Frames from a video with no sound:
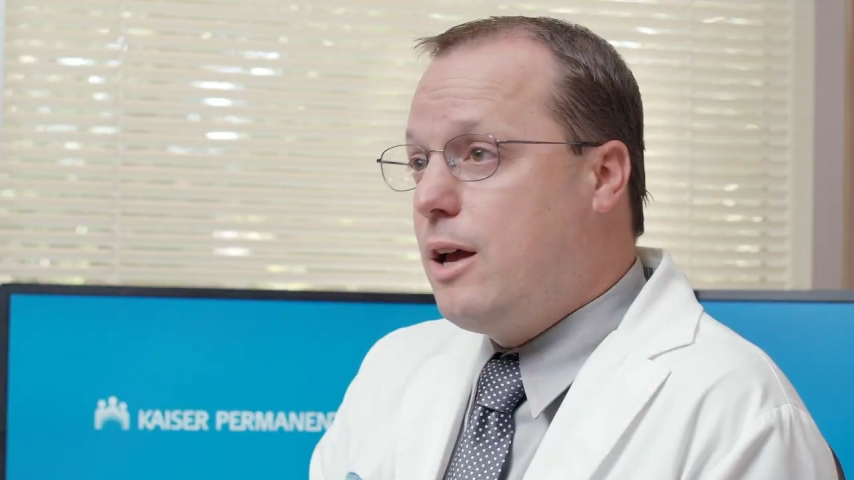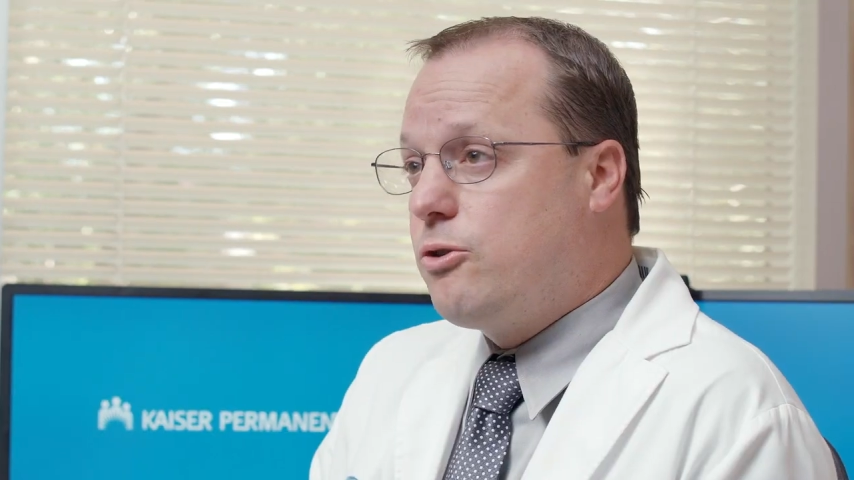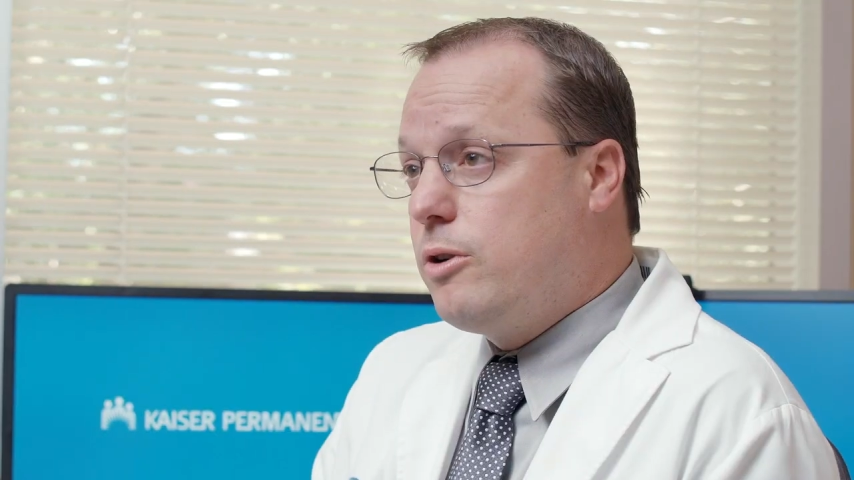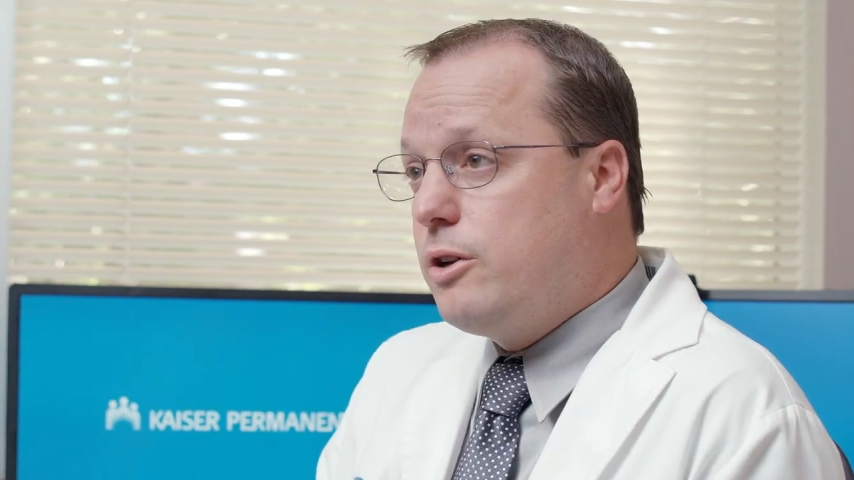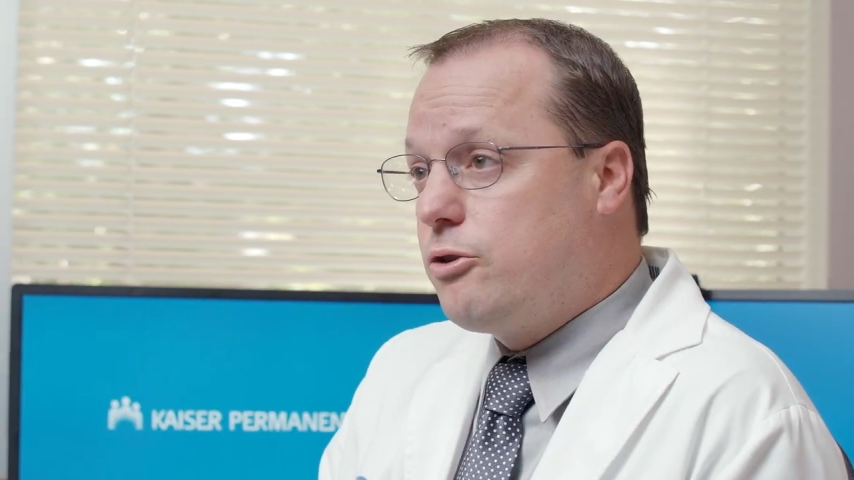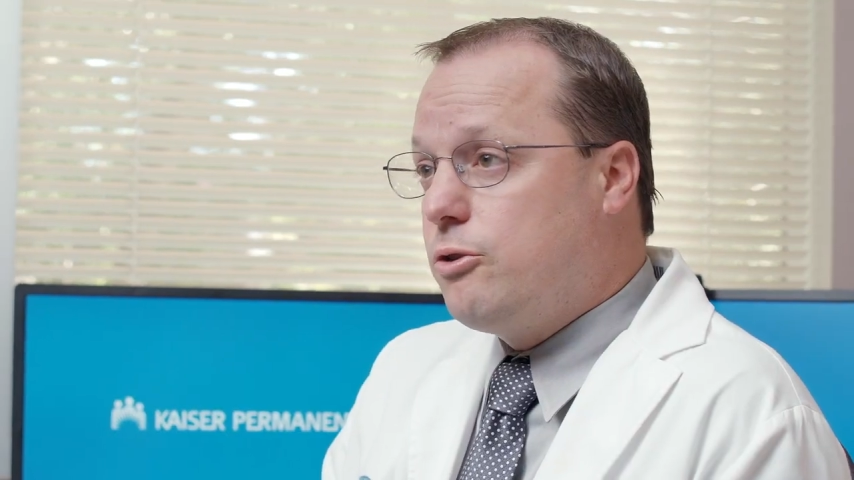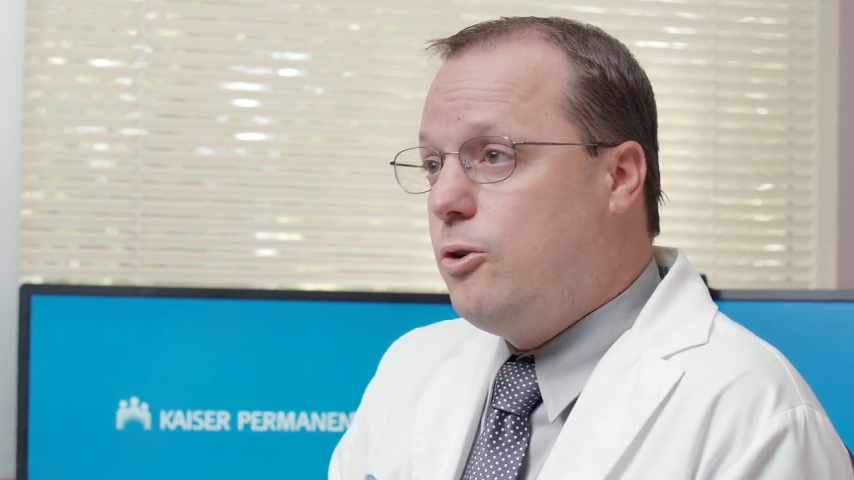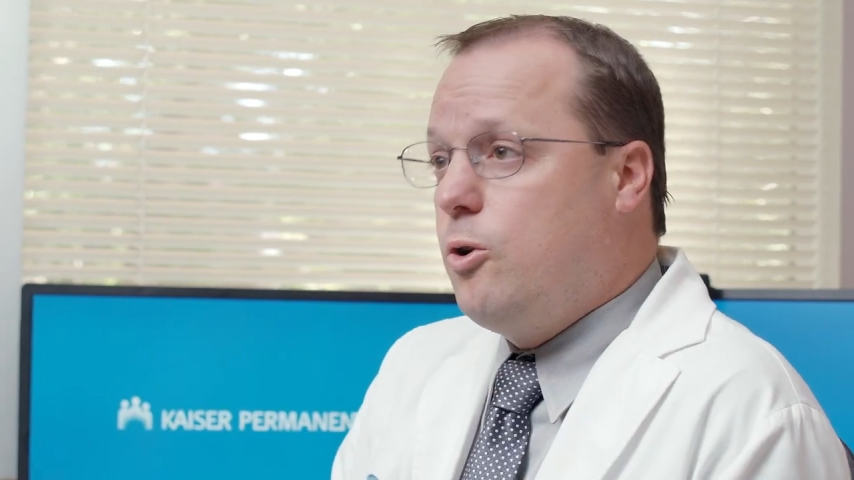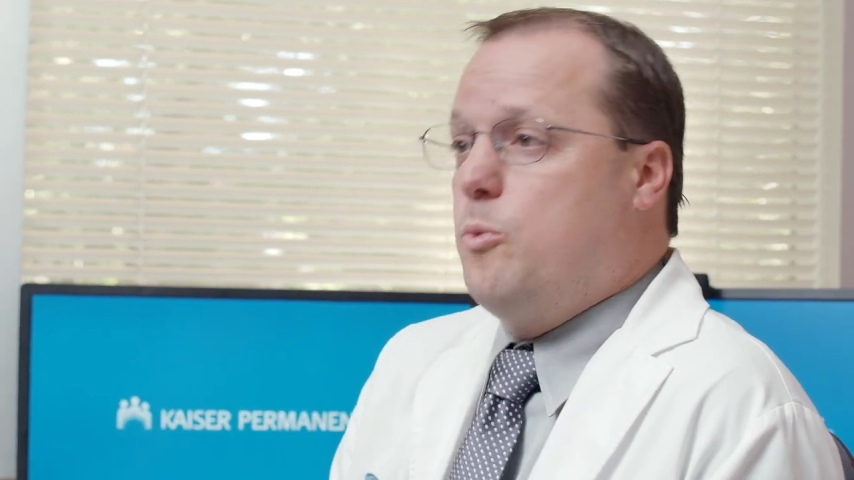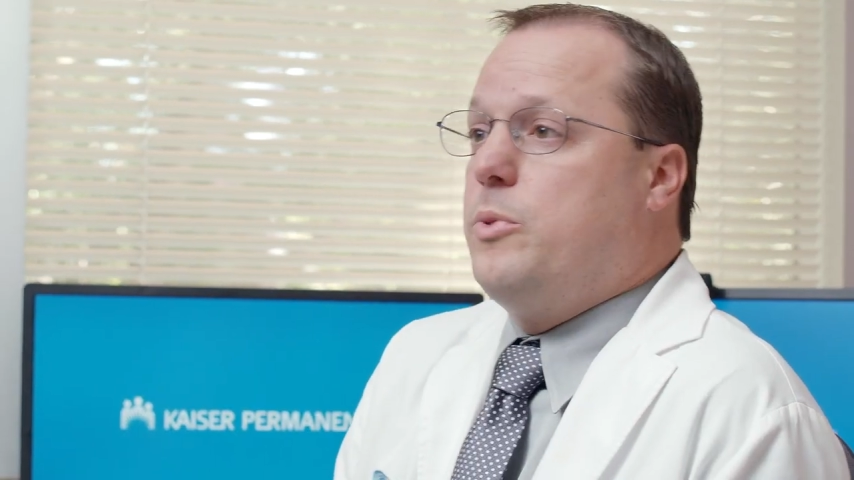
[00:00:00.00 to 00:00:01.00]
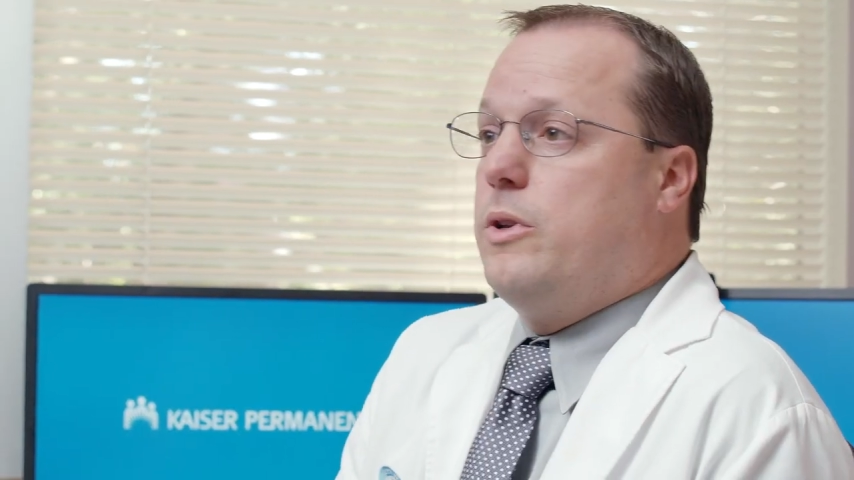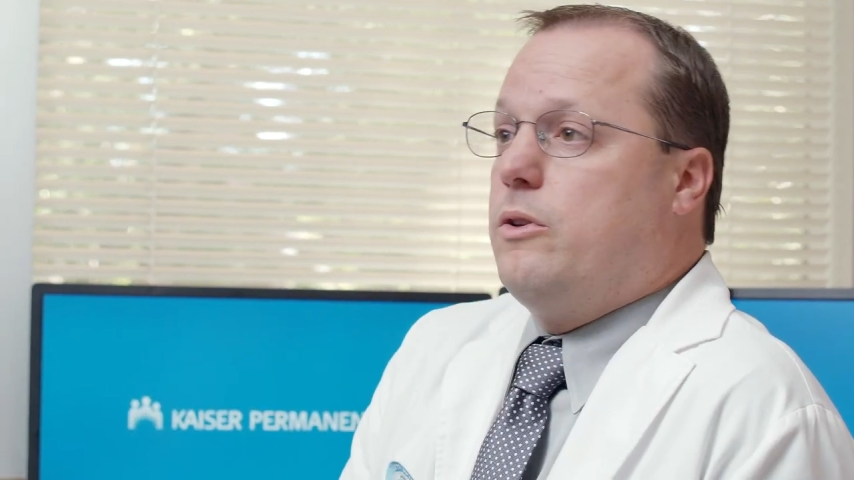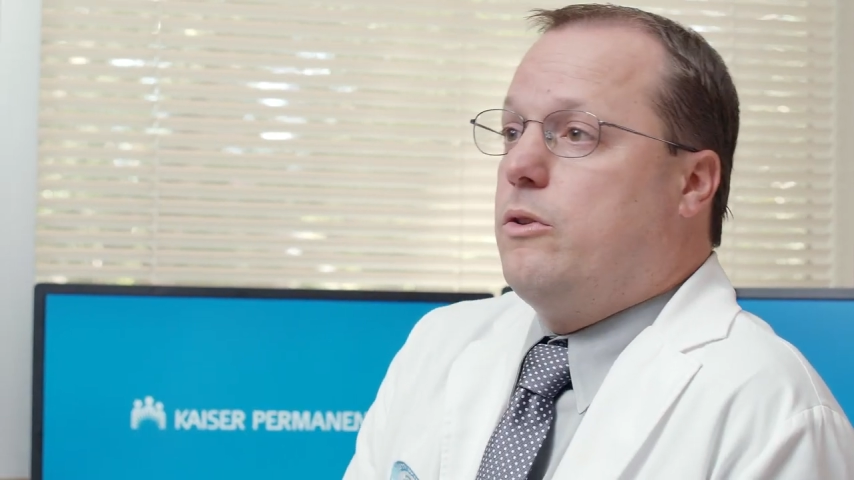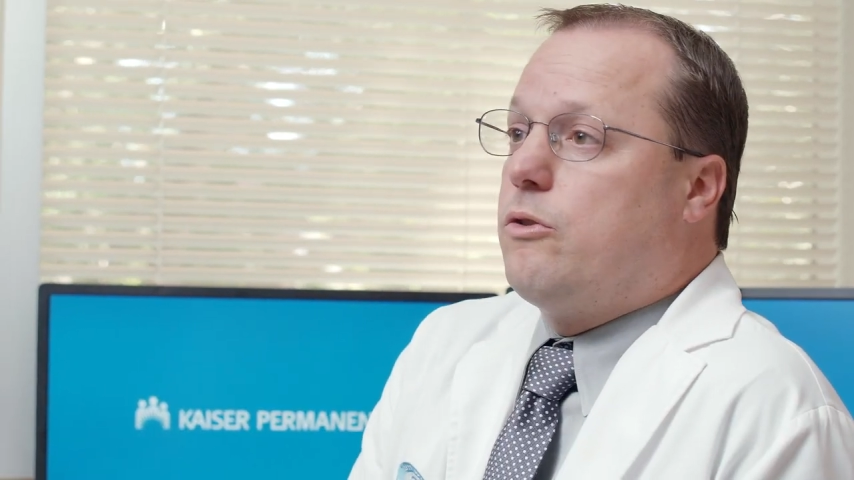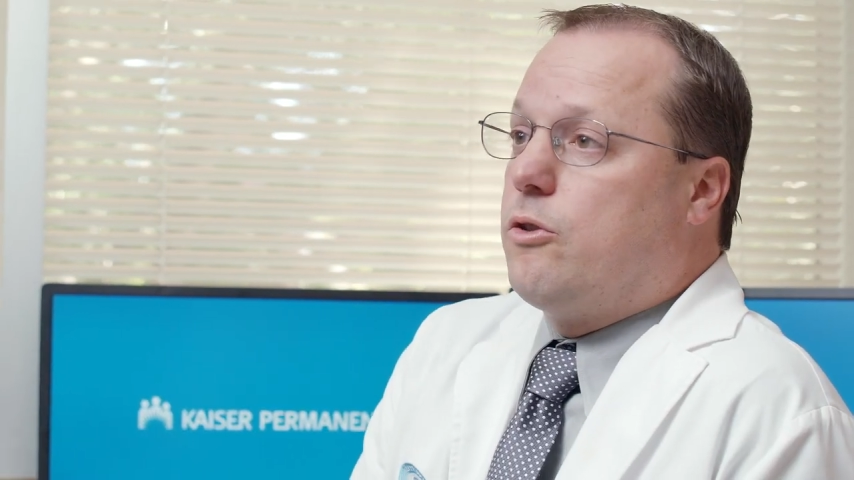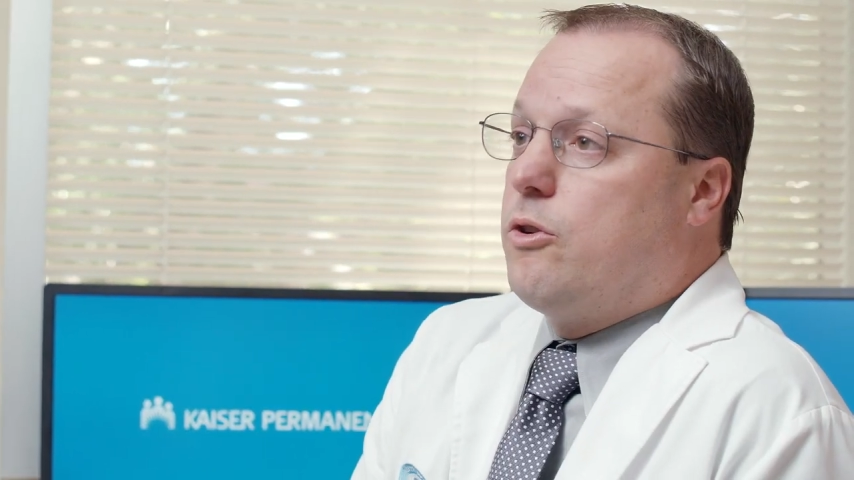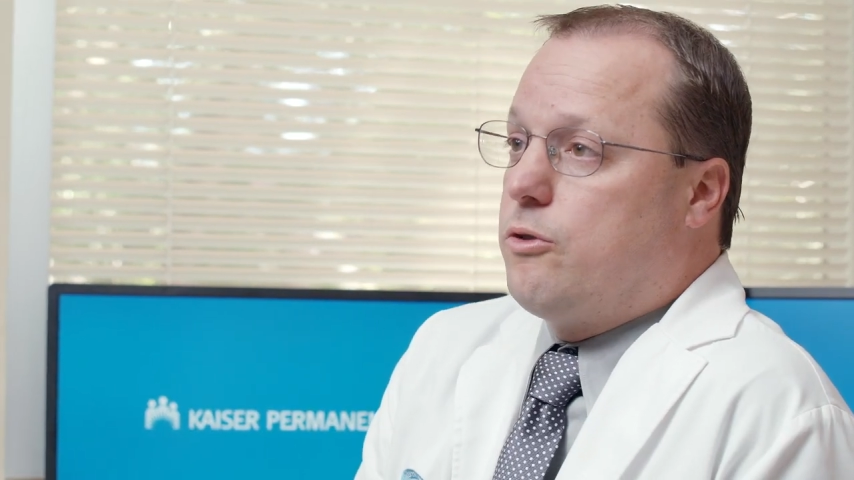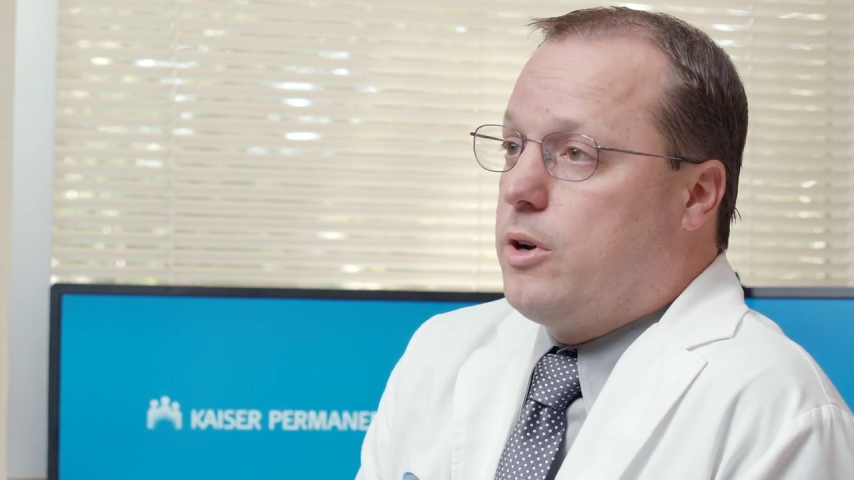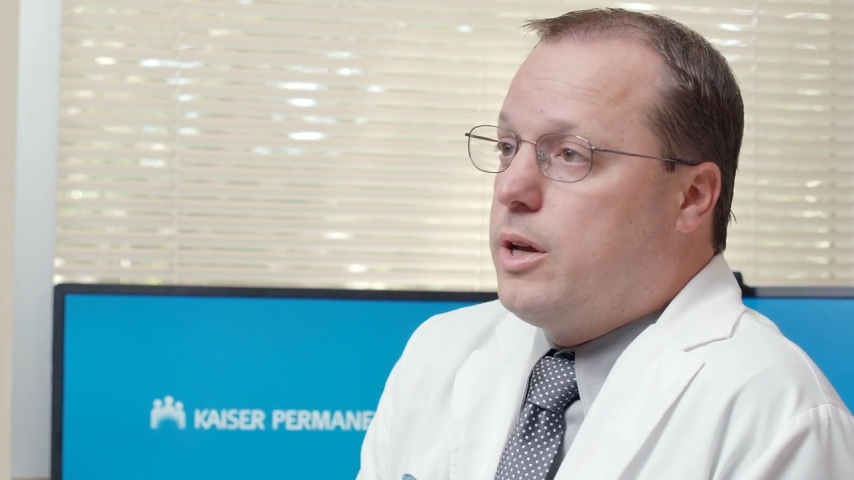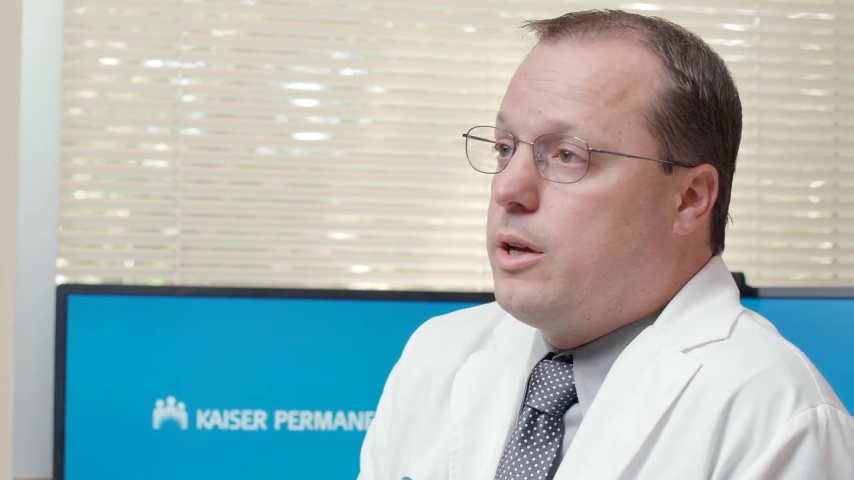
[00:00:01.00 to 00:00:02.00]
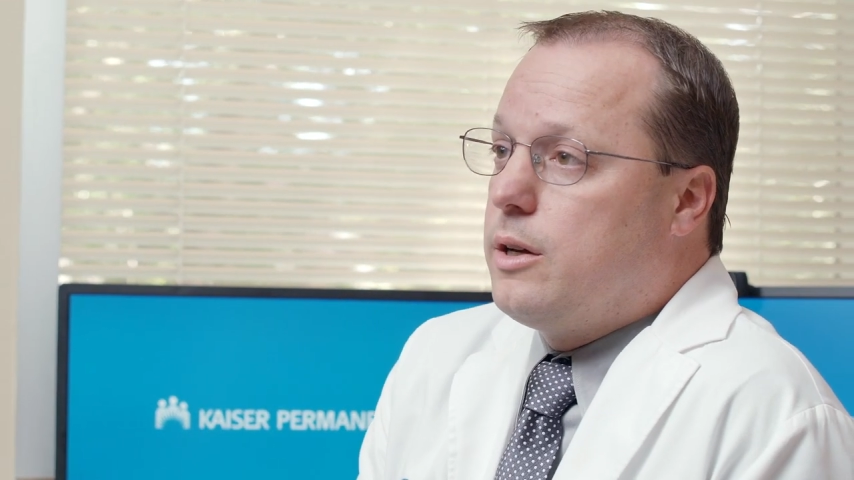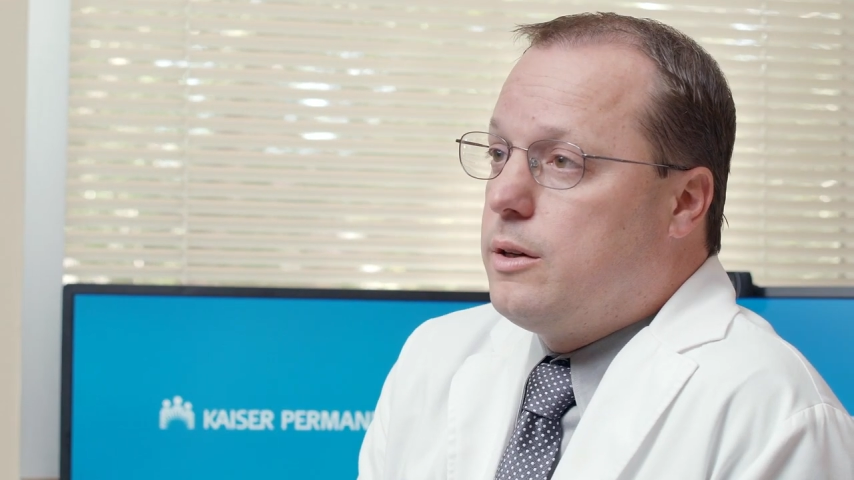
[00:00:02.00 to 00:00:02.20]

and traditional open surgery.